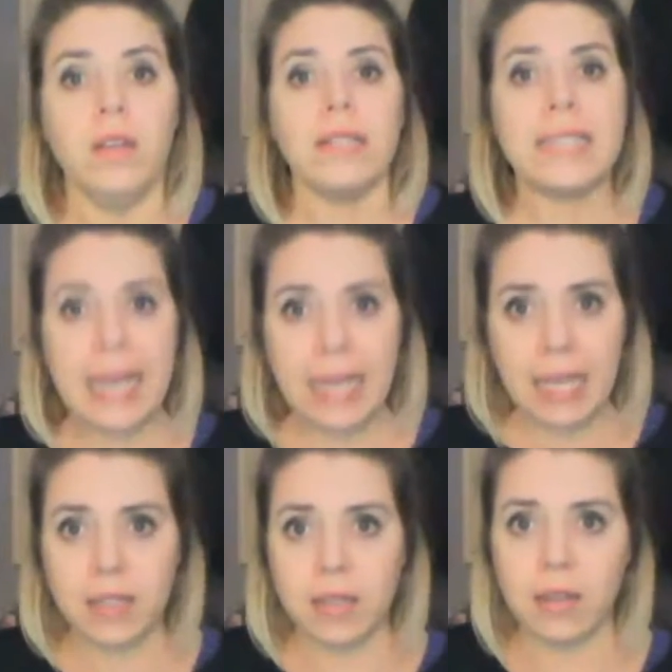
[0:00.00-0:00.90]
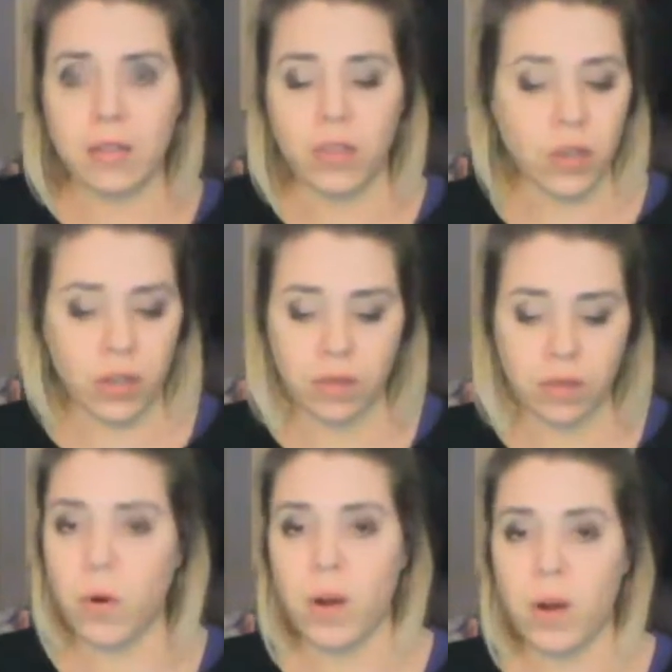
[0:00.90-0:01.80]
Second,
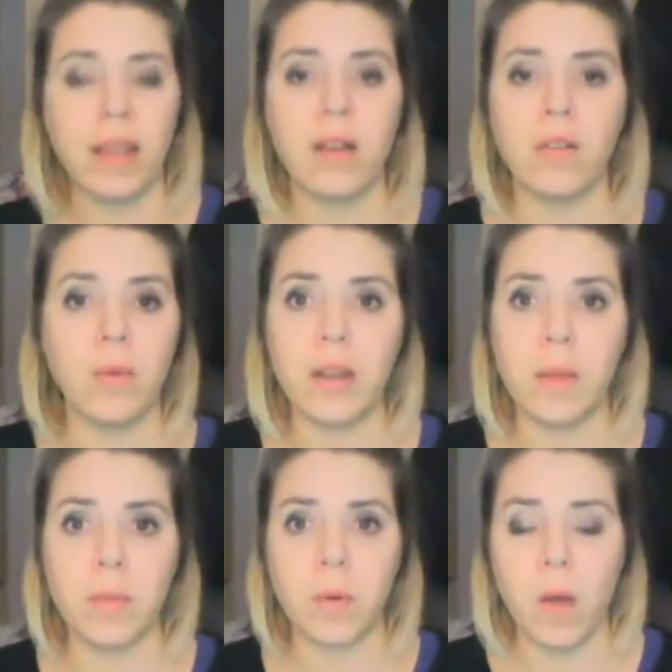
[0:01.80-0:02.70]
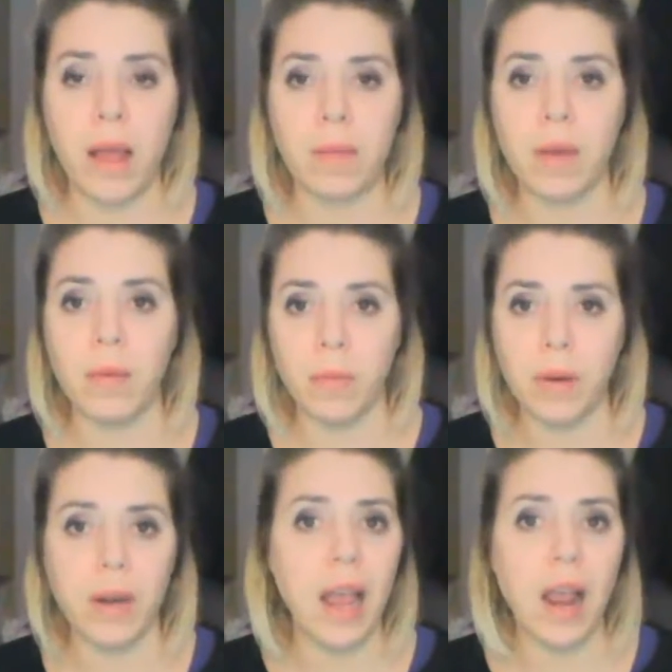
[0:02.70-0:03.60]
third, fourth, I don't know what number we're on, but
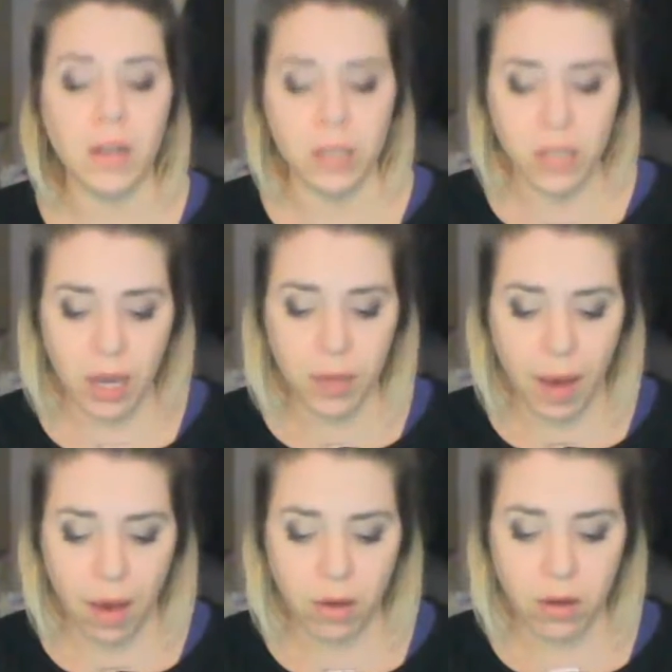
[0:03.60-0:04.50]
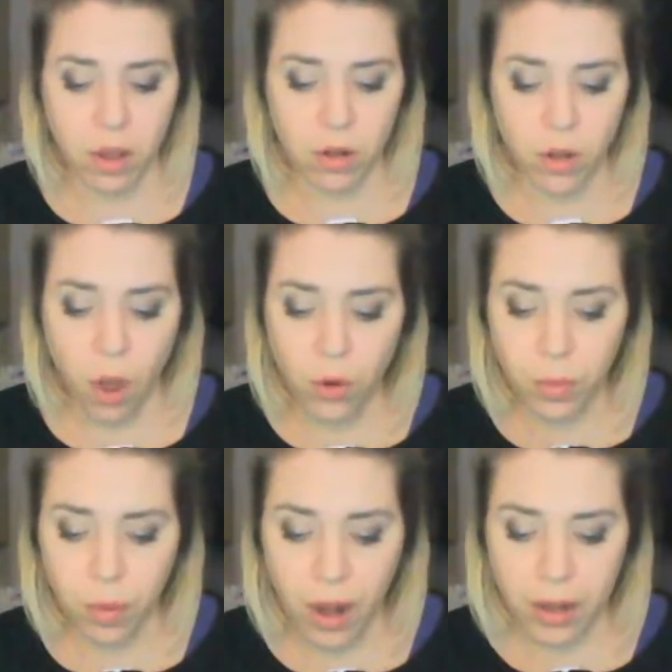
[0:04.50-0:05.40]
we are going to talk about know your
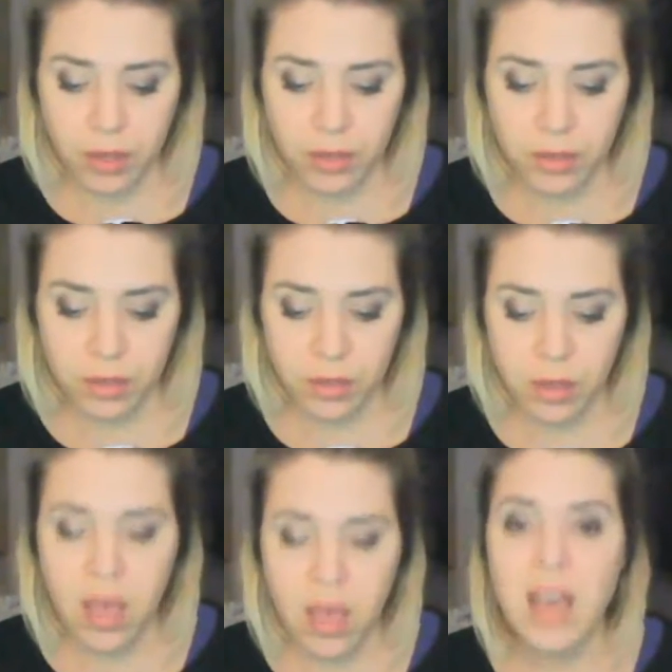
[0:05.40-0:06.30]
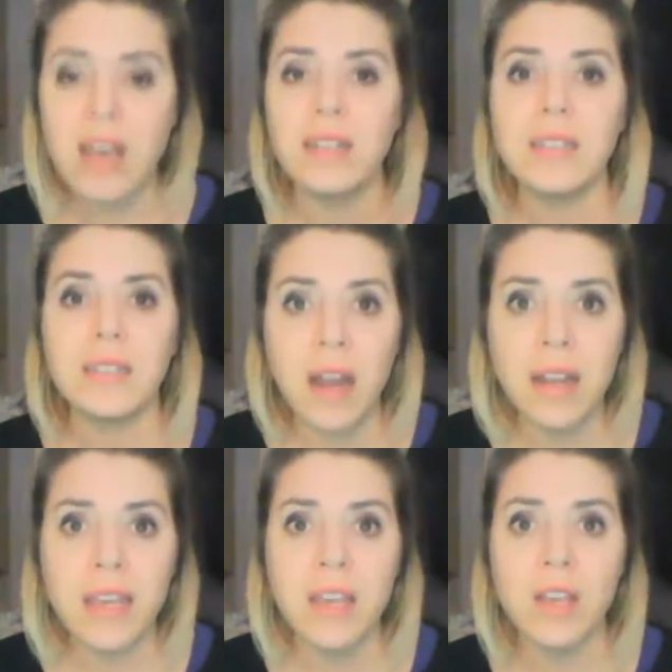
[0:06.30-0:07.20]
products.
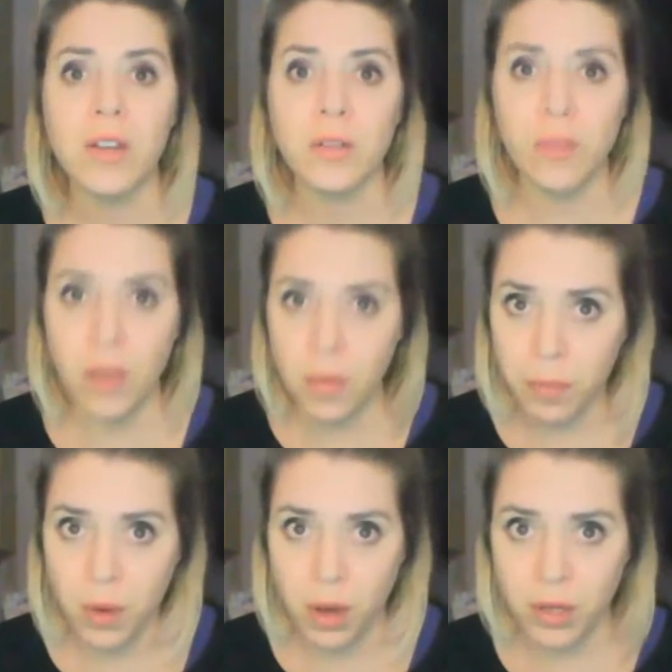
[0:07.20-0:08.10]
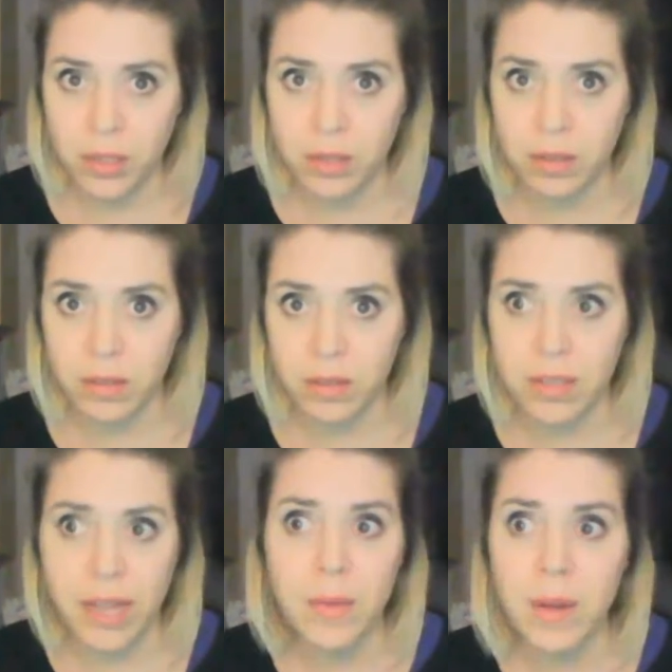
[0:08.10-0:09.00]
Study your lookbooks.
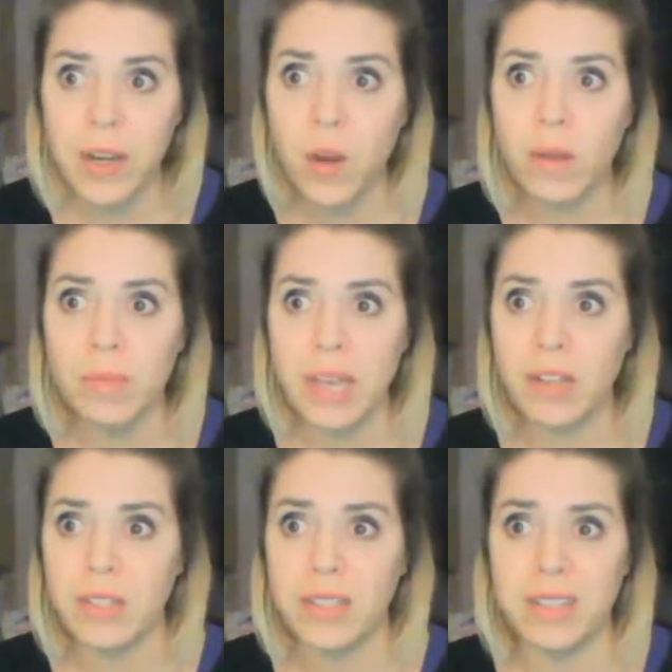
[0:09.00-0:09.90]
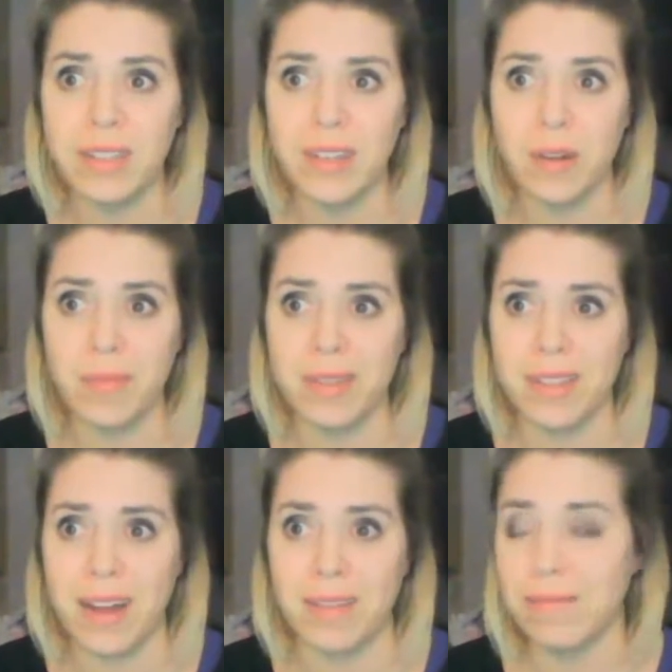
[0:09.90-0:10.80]
Does anybody know what page the CC cream is on?